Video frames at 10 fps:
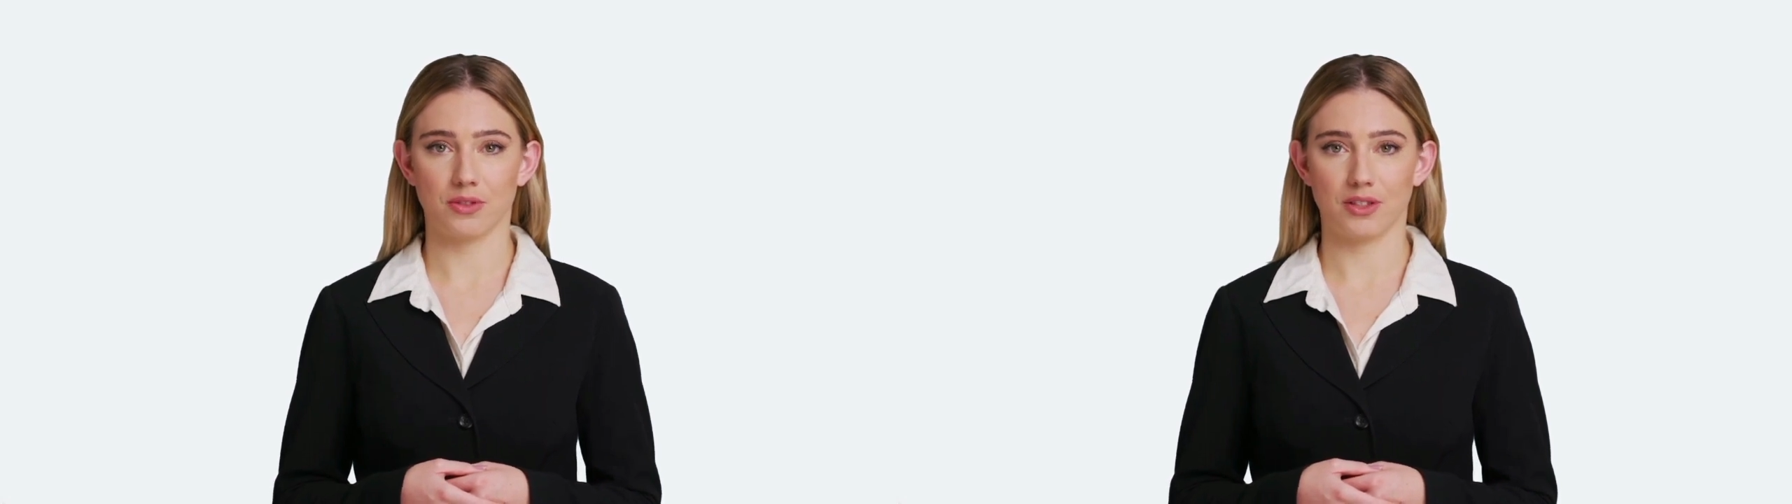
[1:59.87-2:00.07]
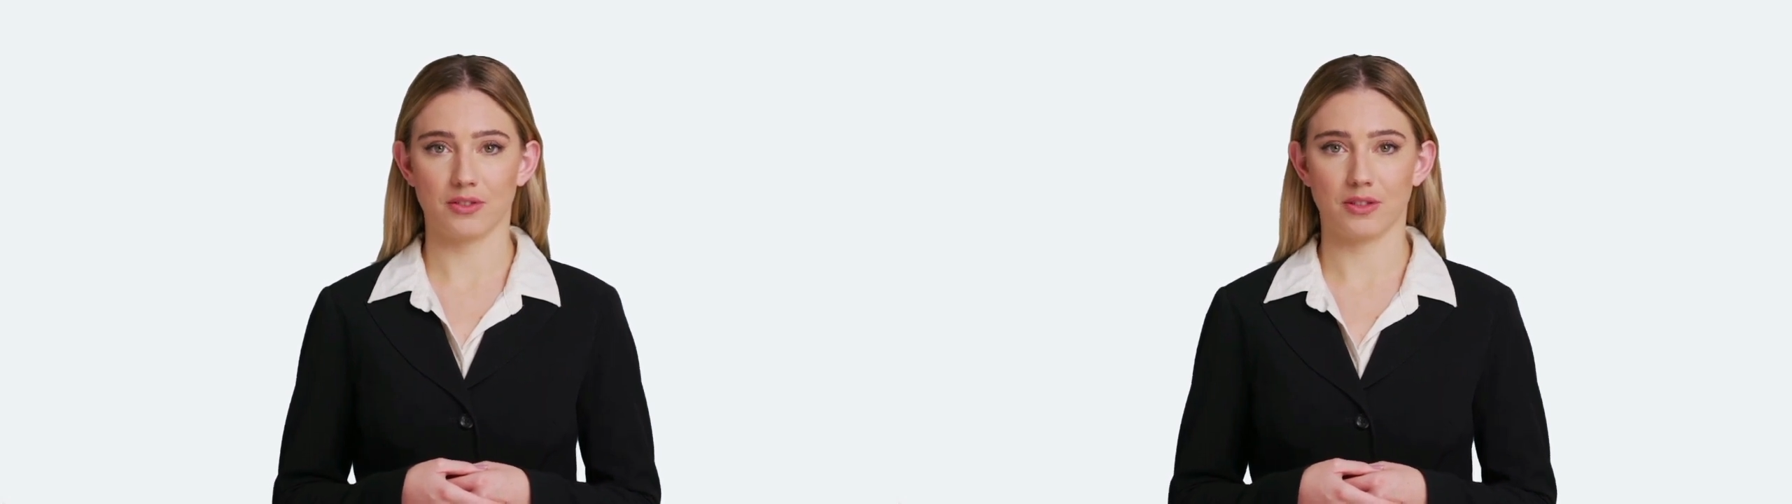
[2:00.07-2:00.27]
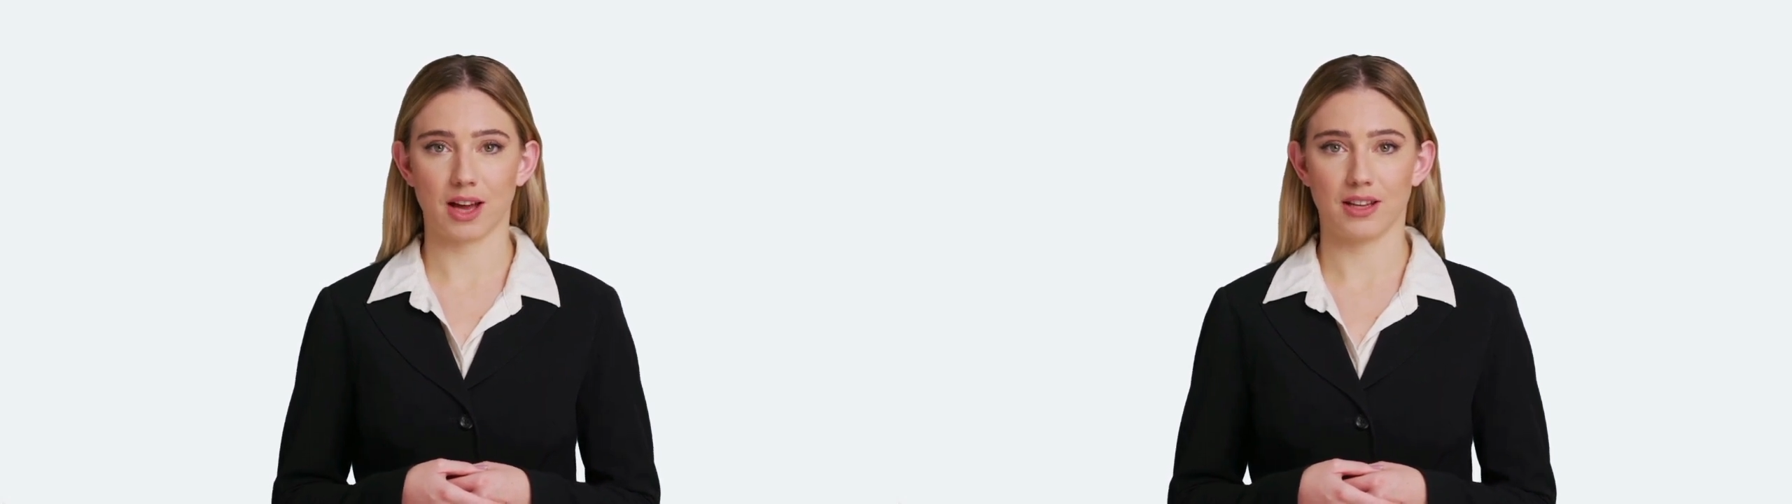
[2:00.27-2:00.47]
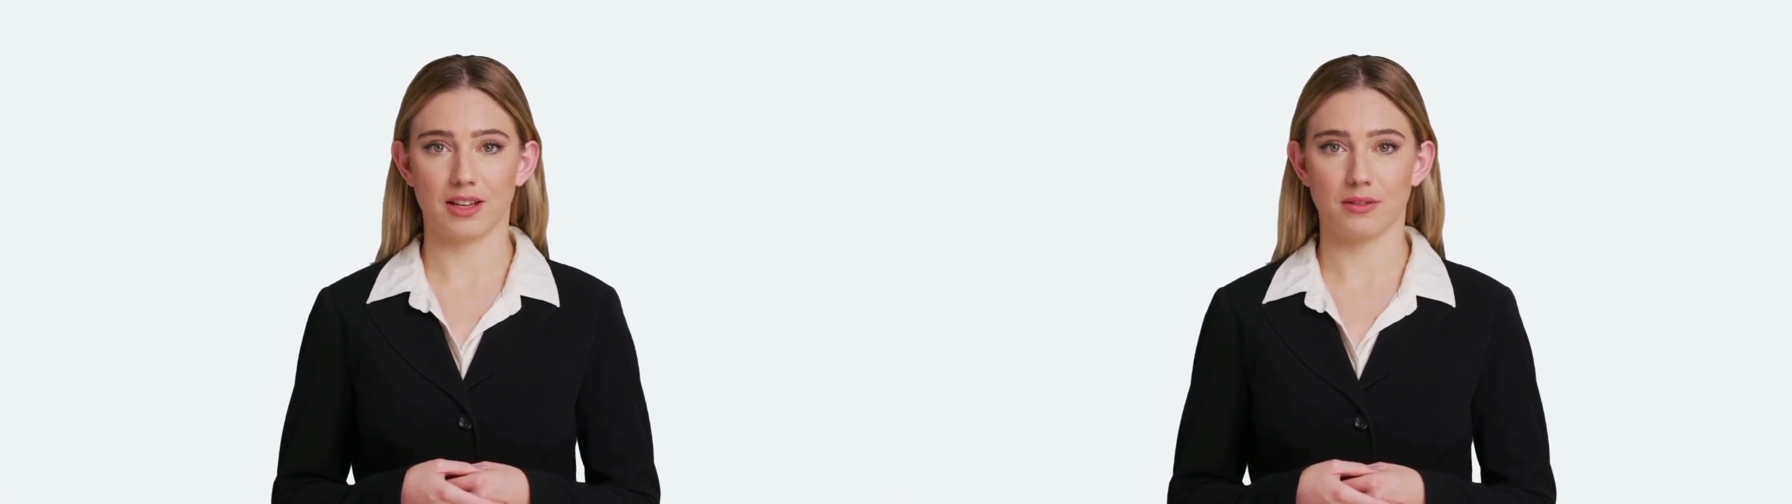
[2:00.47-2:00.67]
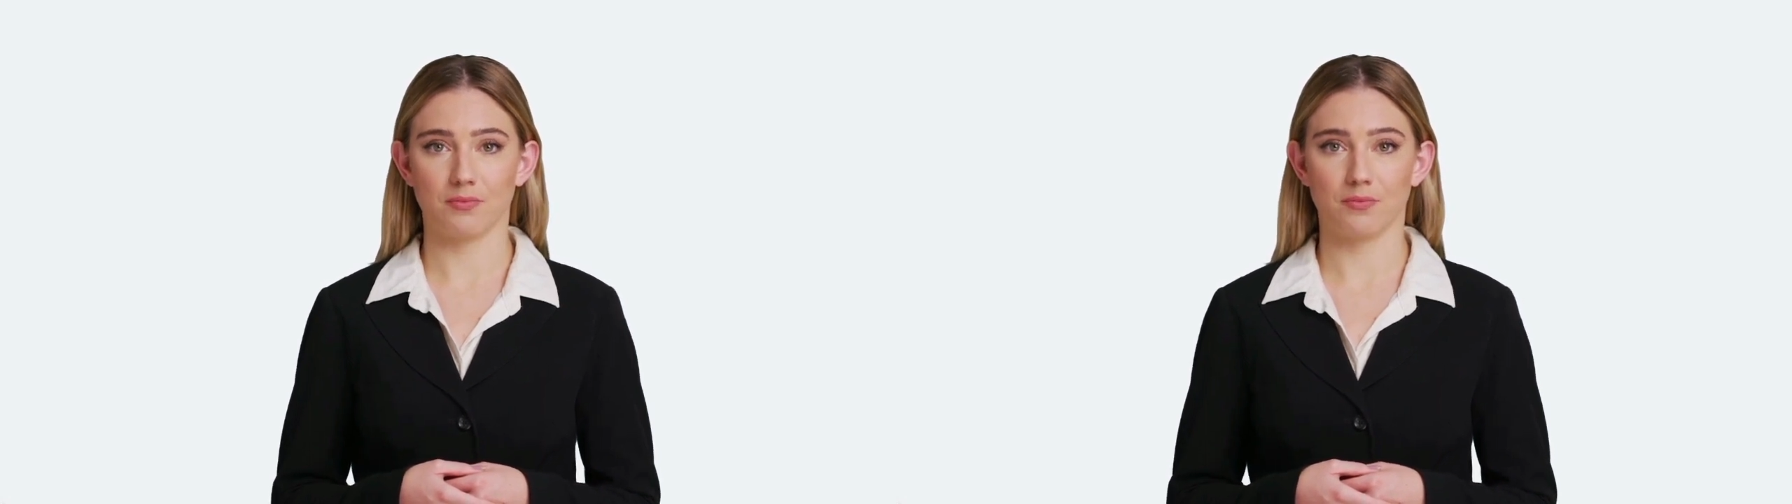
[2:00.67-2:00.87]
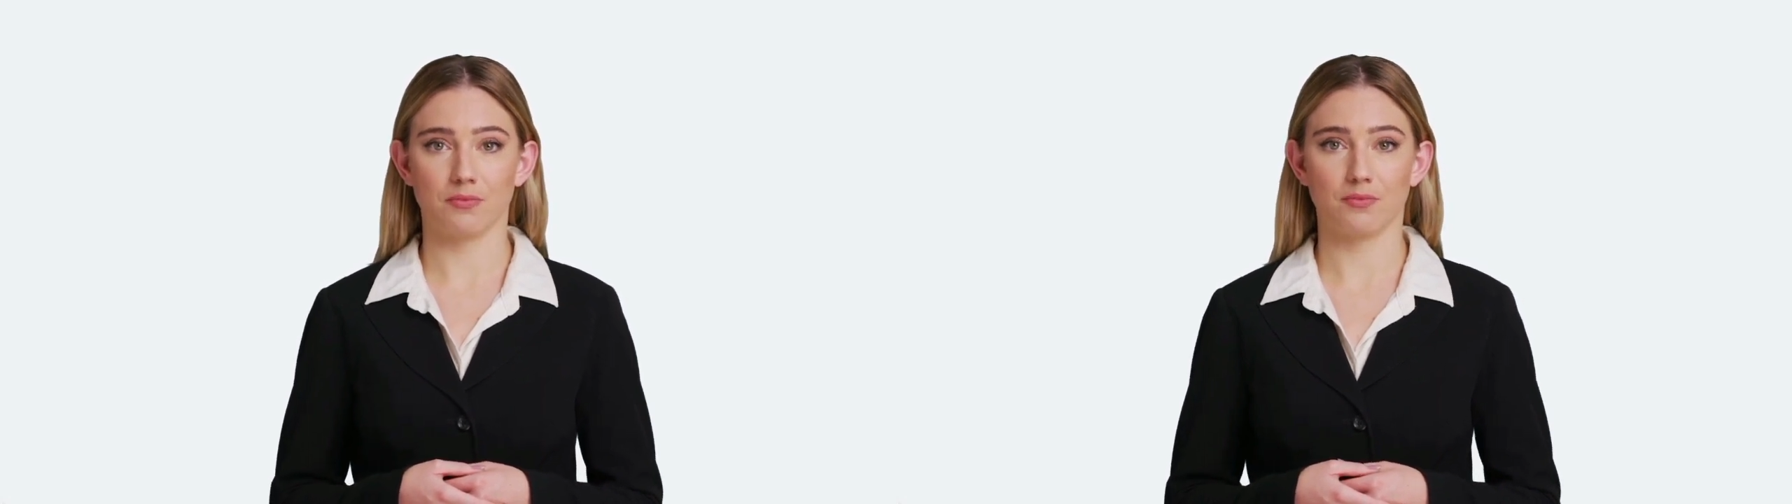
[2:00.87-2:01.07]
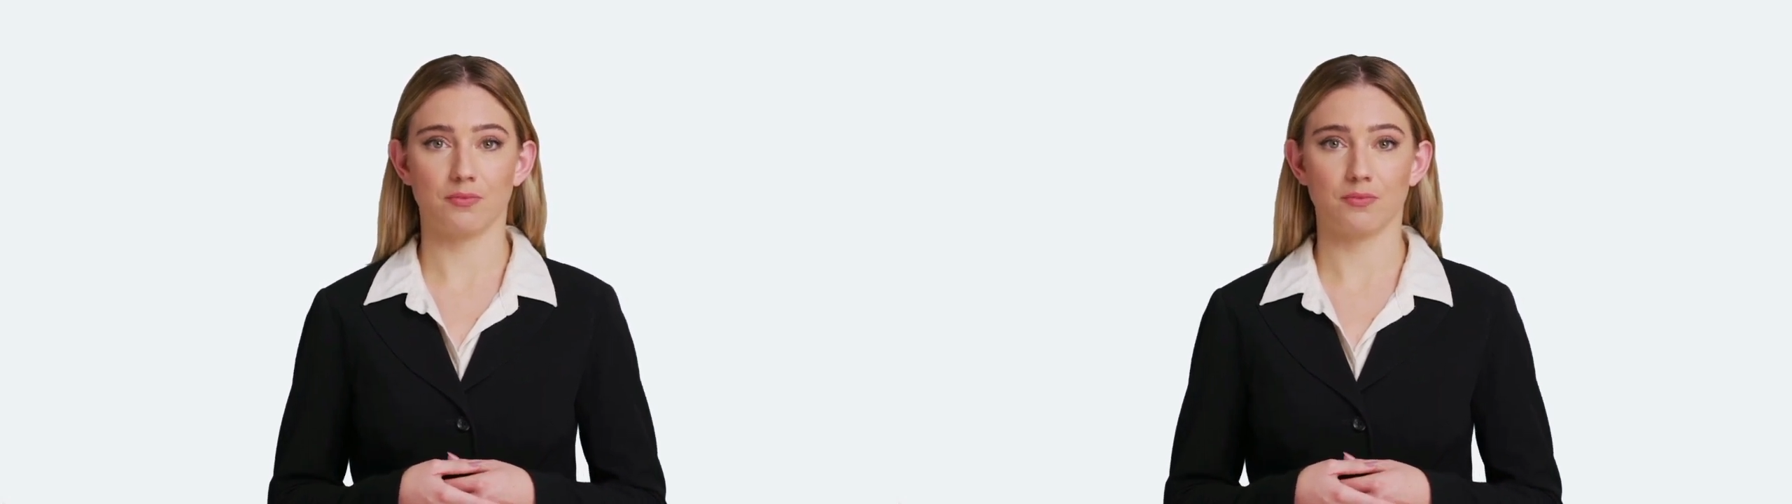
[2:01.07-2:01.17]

Good luck!